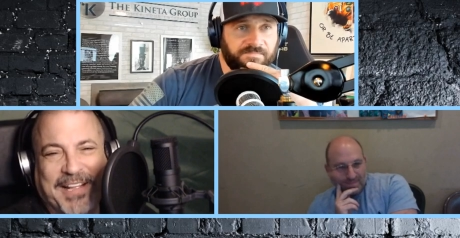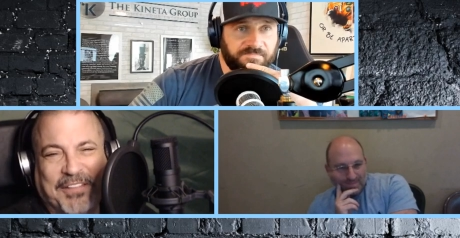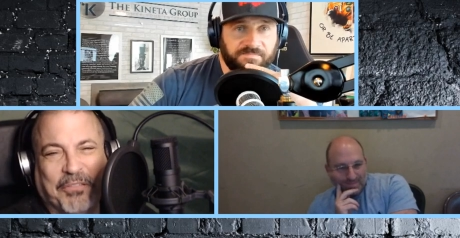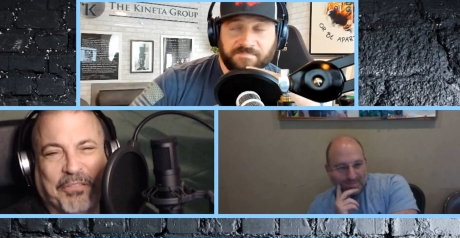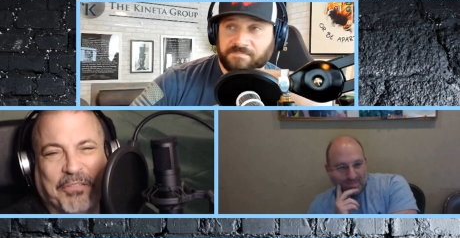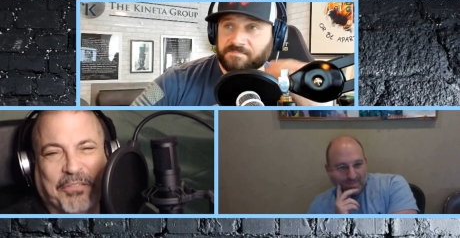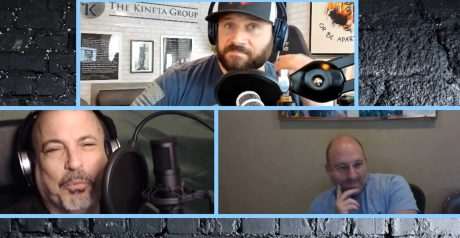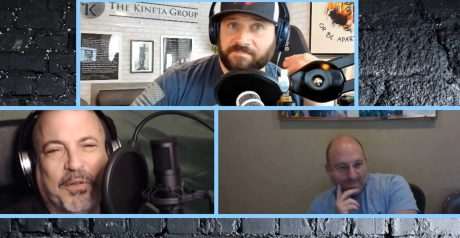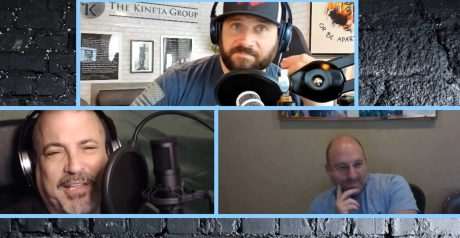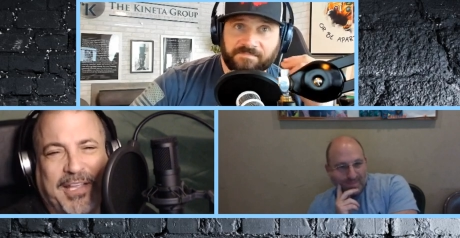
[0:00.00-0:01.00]
Speaker 1: the real
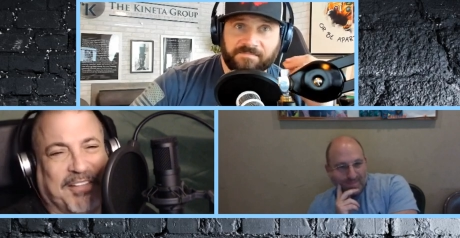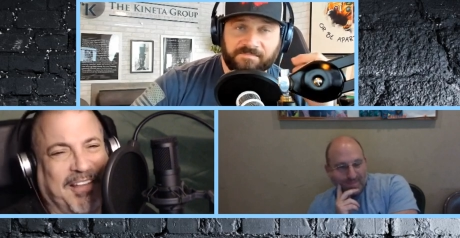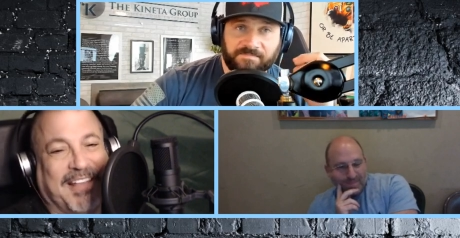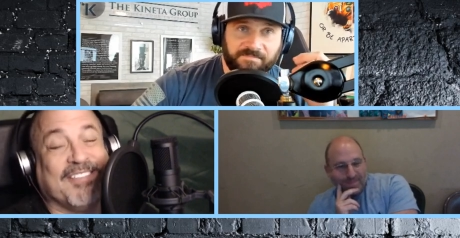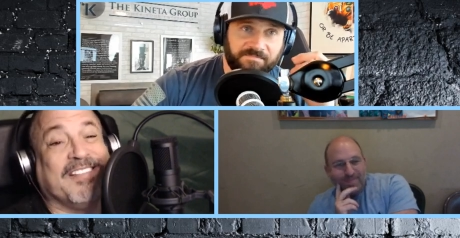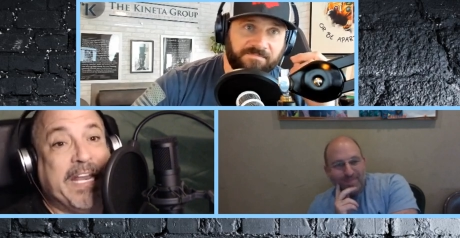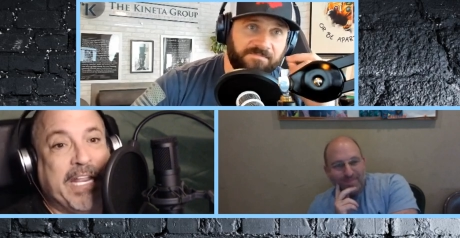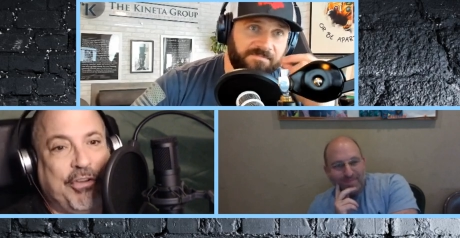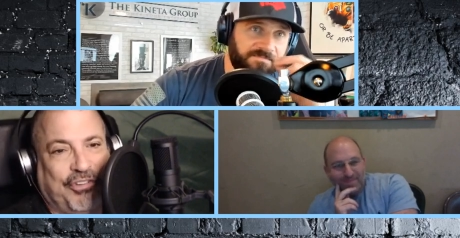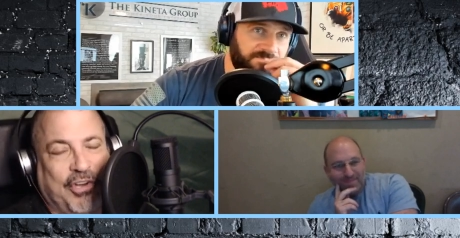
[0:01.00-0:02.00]
key things? Like, is it the
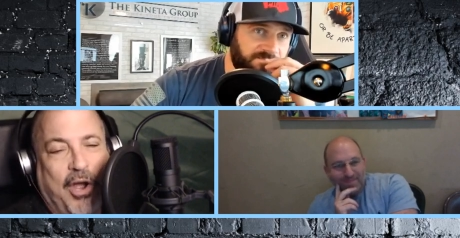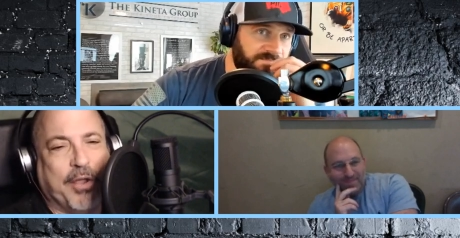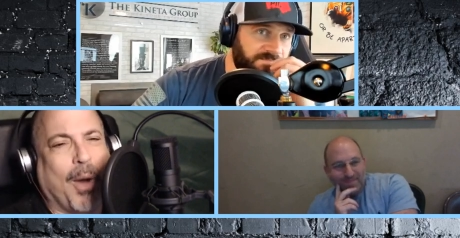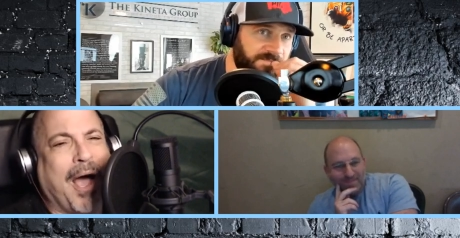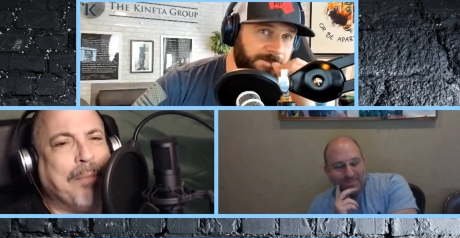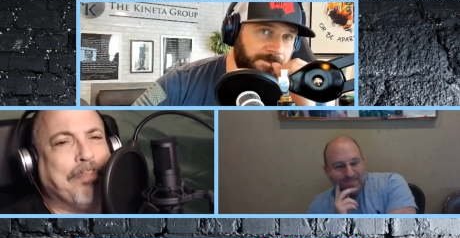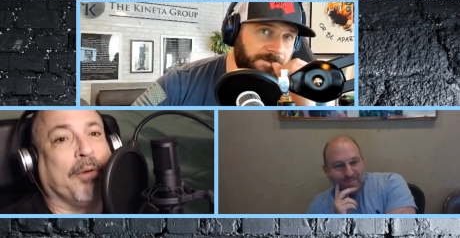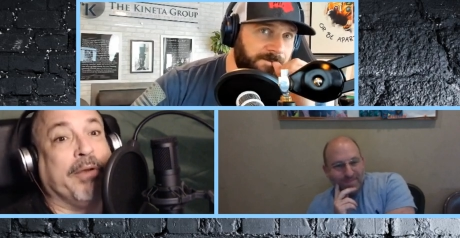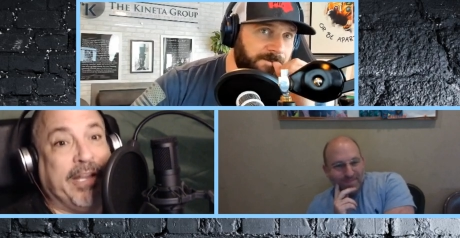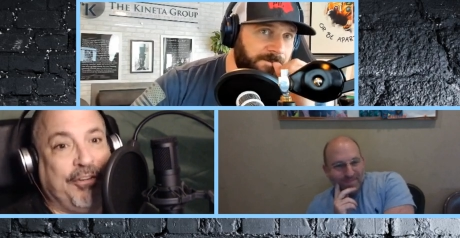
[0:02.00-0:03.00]
niche? Are you
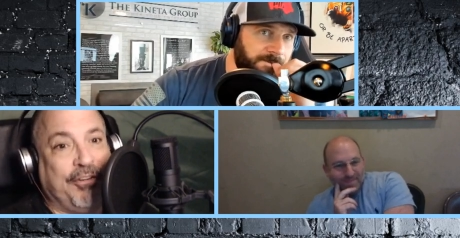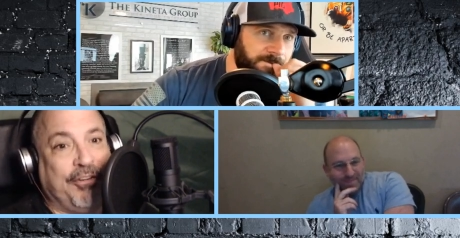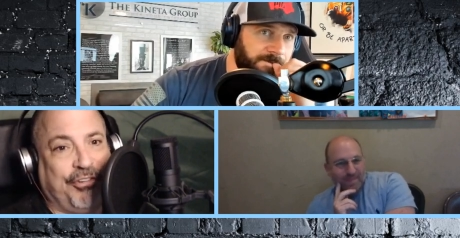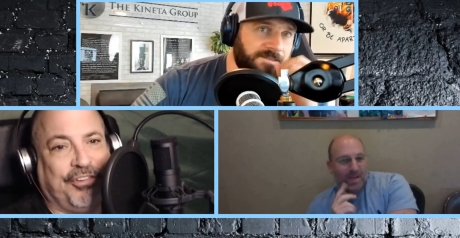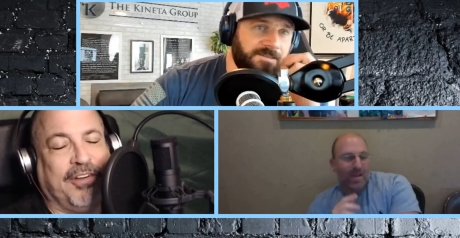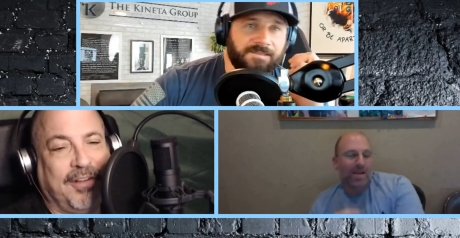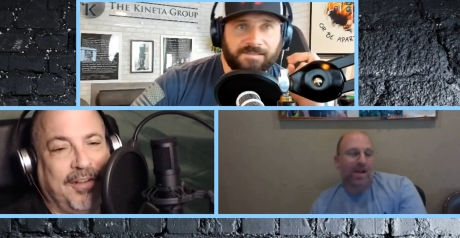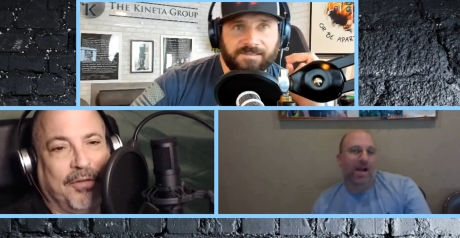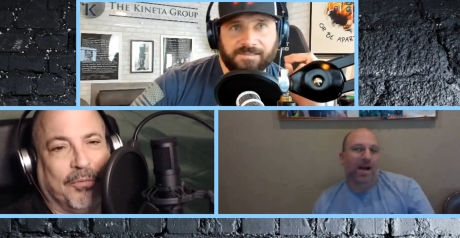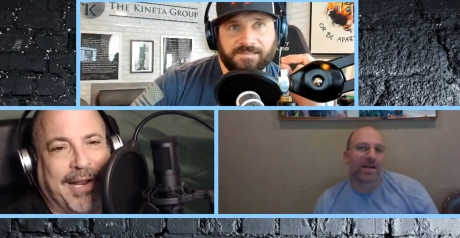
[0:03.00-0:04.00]
hyper niched?
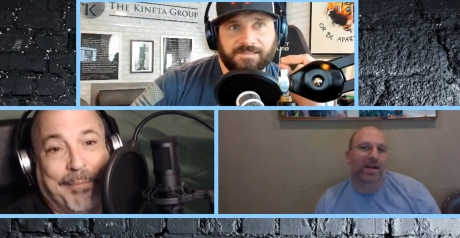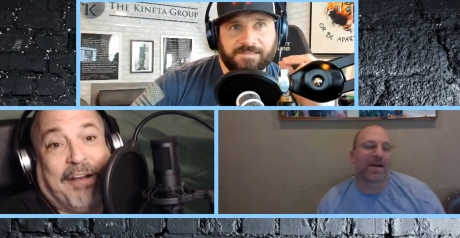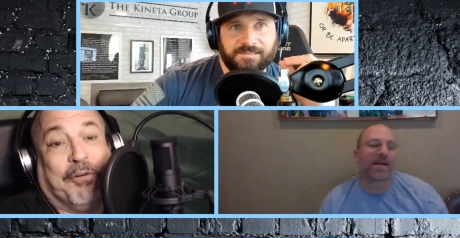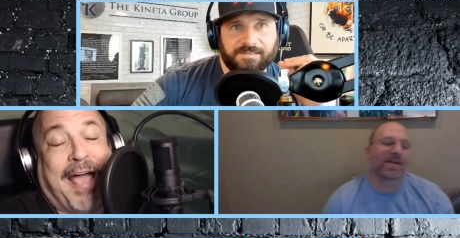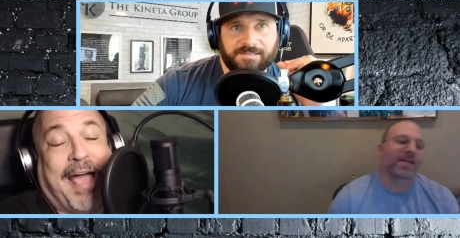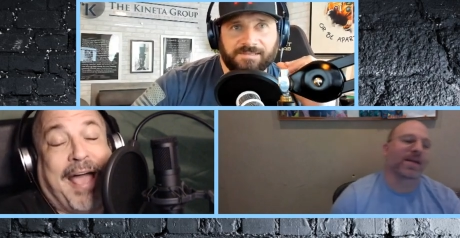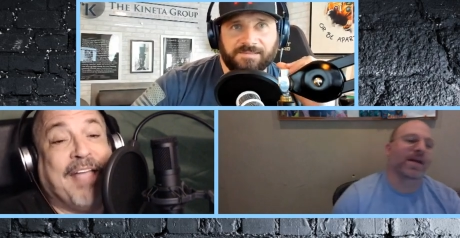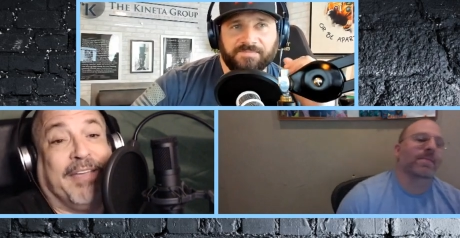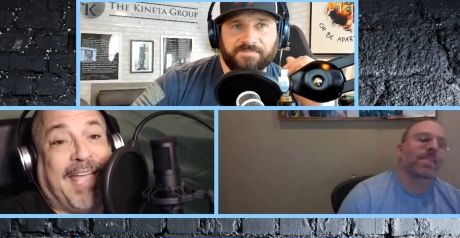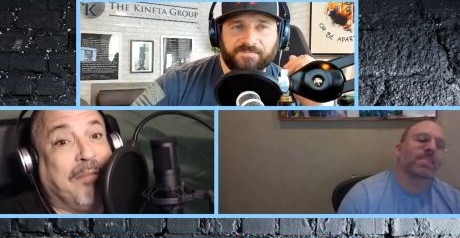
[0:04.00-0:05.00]
Right? I mean, I don't know how you
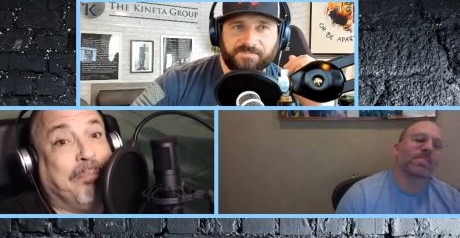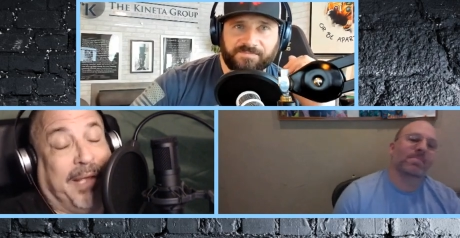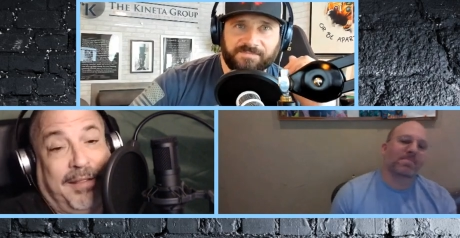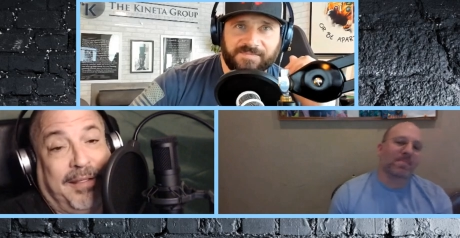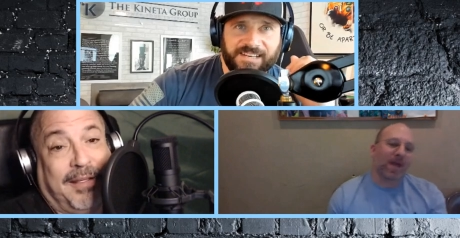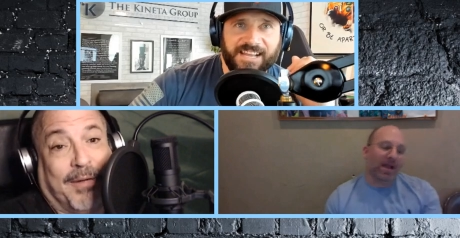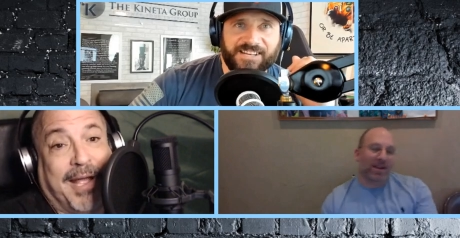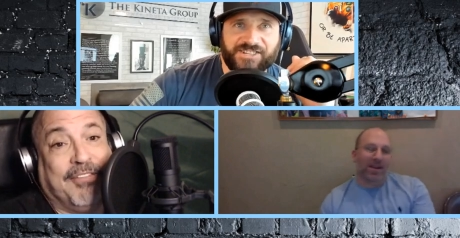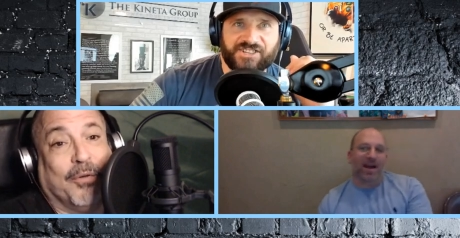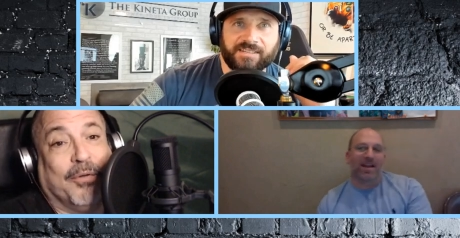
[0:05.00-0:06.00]
can't be. Yeah. Right? So,